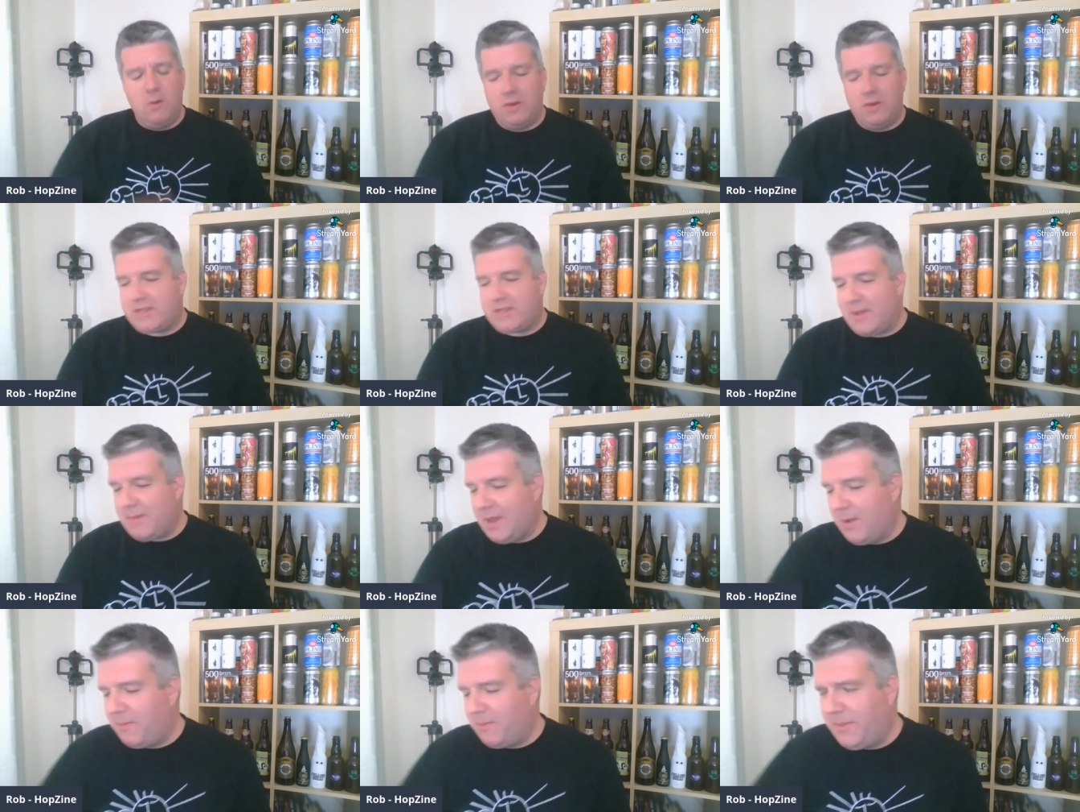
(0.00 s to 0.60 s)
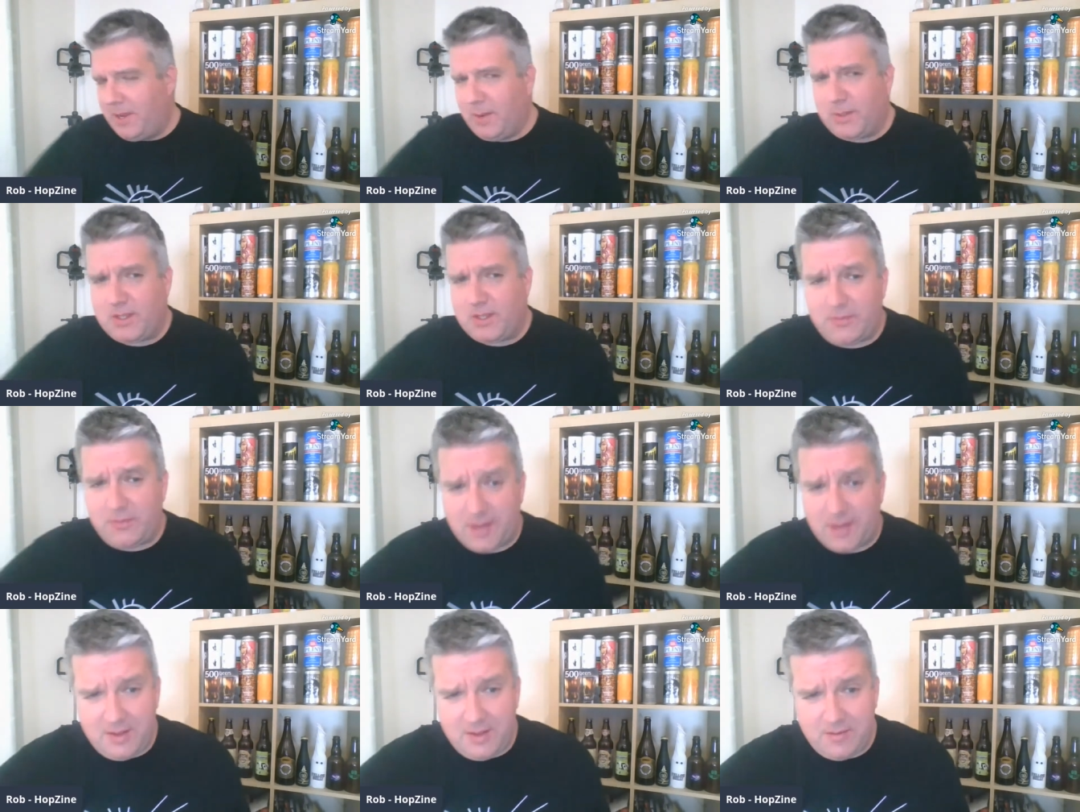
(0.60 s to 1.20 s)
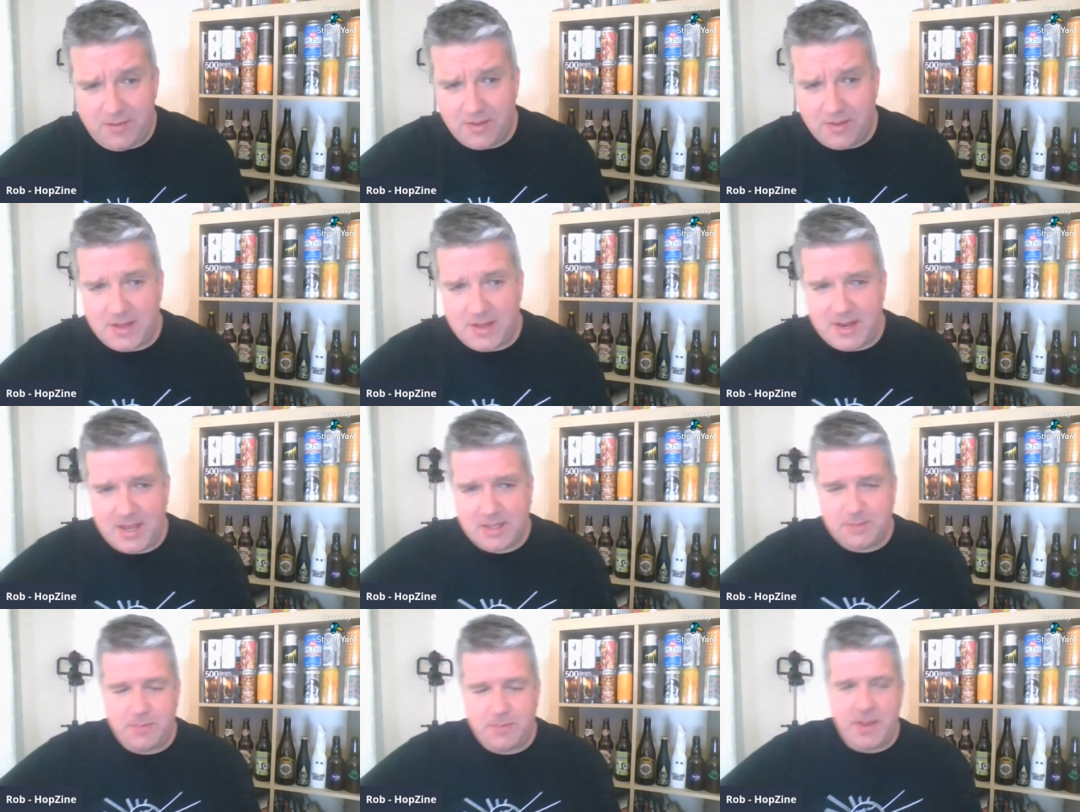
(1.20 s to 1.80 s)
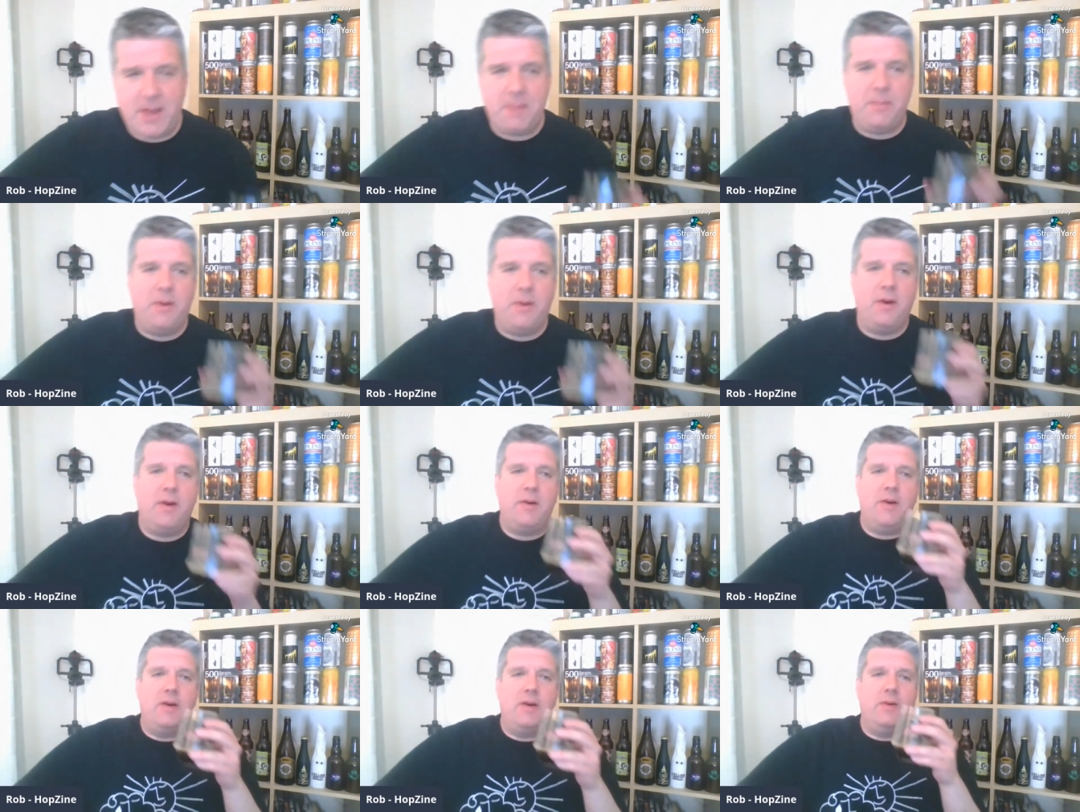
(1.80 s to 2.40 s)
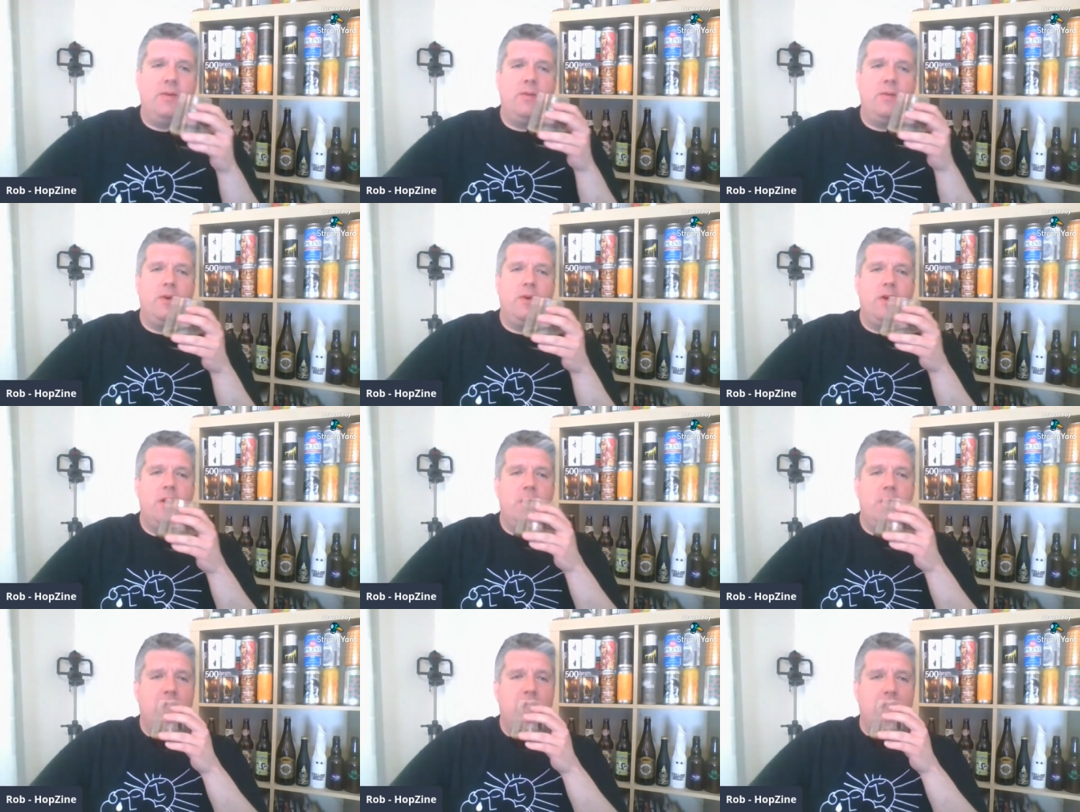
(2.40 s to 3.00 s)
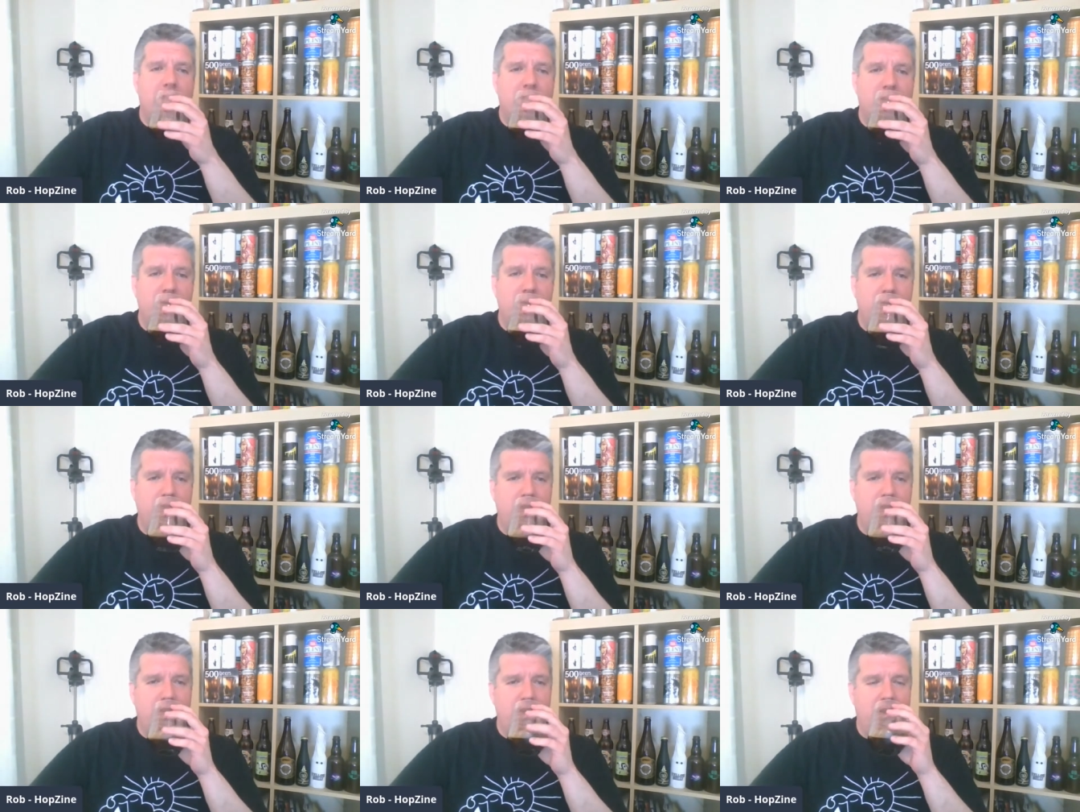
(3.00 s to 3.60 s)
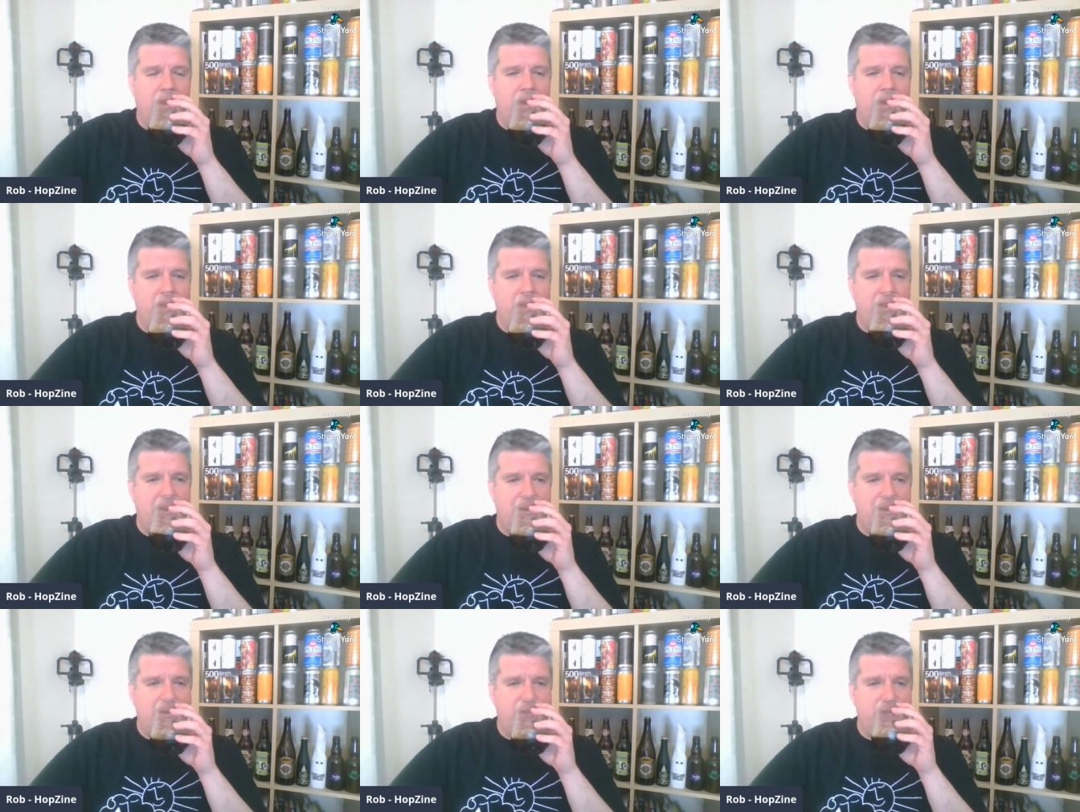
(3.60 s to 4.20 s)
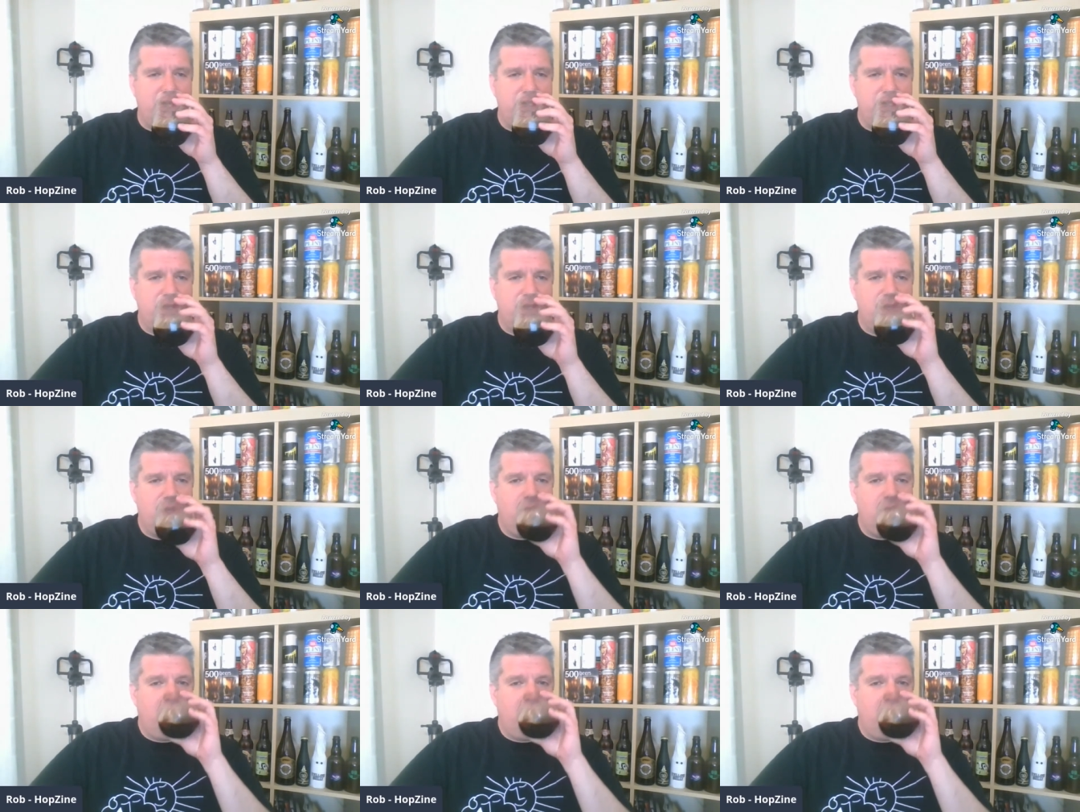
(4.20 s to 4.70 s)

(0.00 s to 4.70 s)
set me up beautifully for the next beer, but let's do the untapped. Cheers.